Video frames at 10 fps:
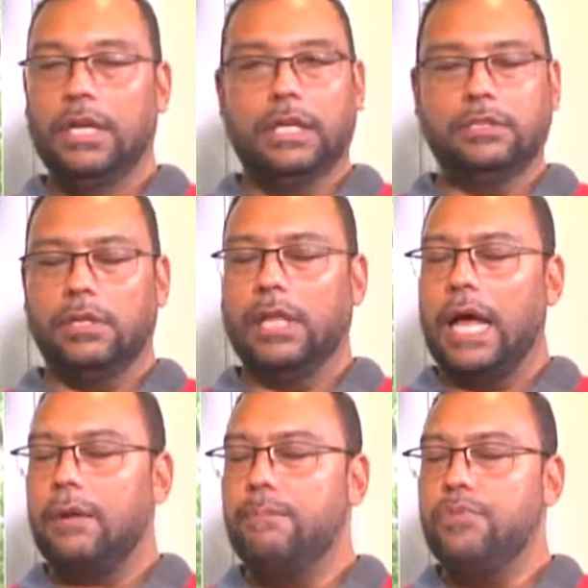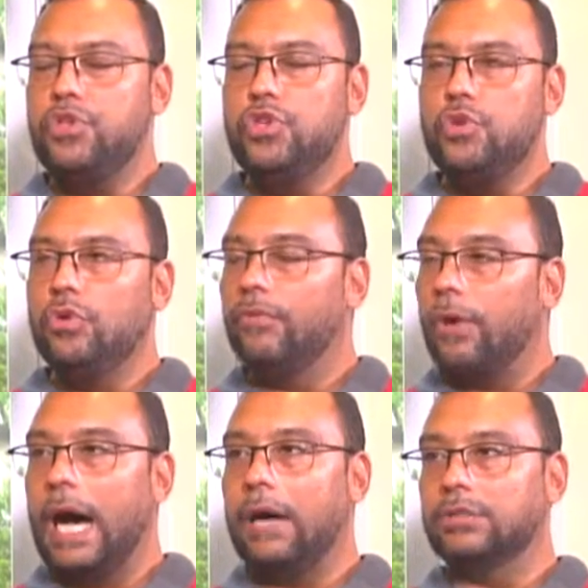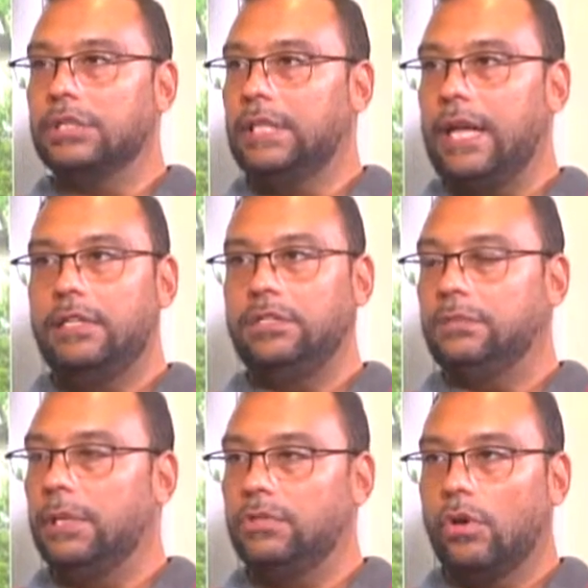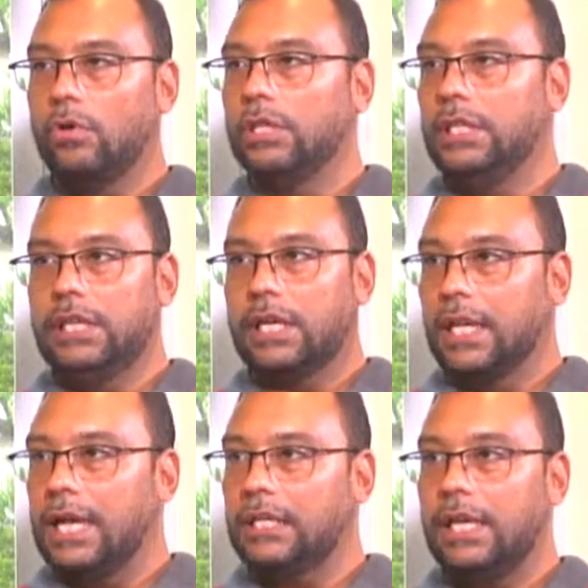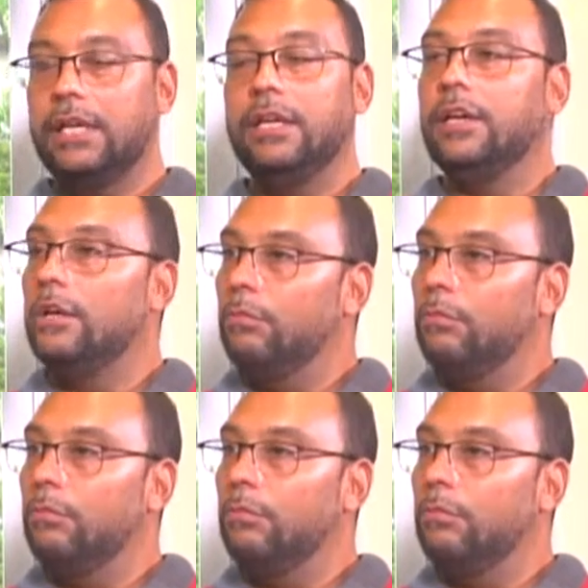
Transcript: So a lot of beautiful houses that have just been totally neglected.